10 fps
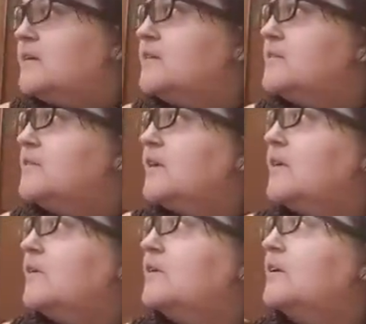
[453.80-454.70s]

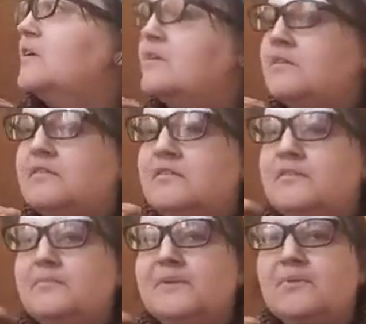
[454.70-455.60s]
So,
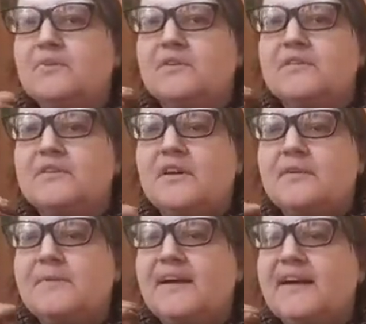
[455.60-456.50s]
oh my word, sorry,
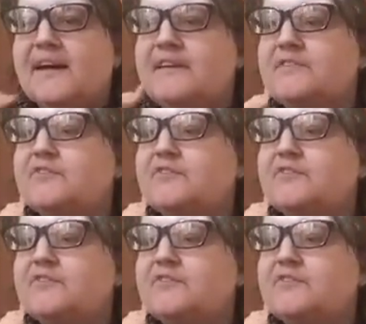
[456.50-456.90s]
my cat is